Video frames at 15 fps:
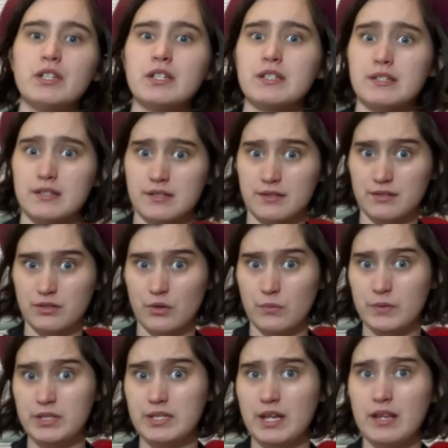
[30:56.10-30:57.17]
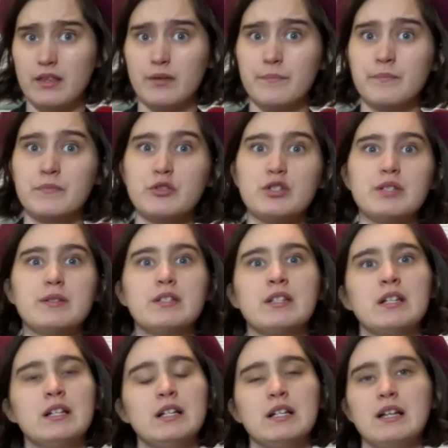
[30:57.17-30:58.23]
it's because so is Salem. She's
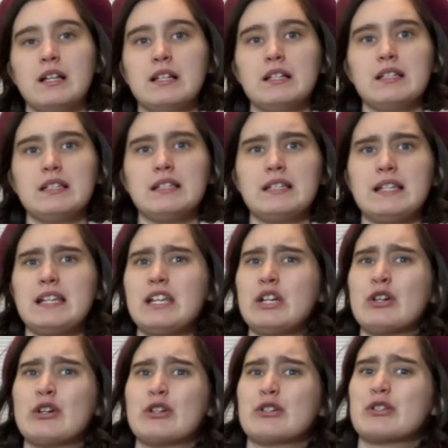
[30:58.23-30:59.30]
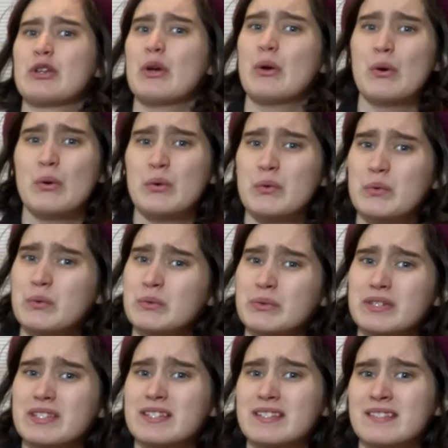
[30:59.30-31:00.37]
licking her
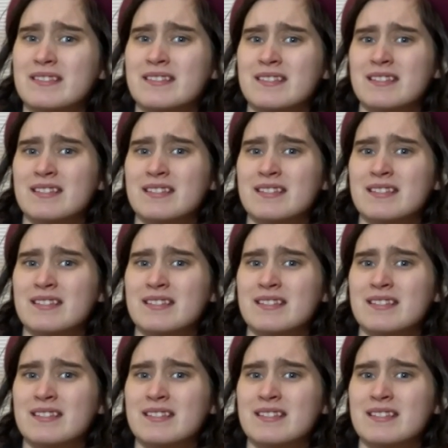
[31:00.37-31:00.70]
toes.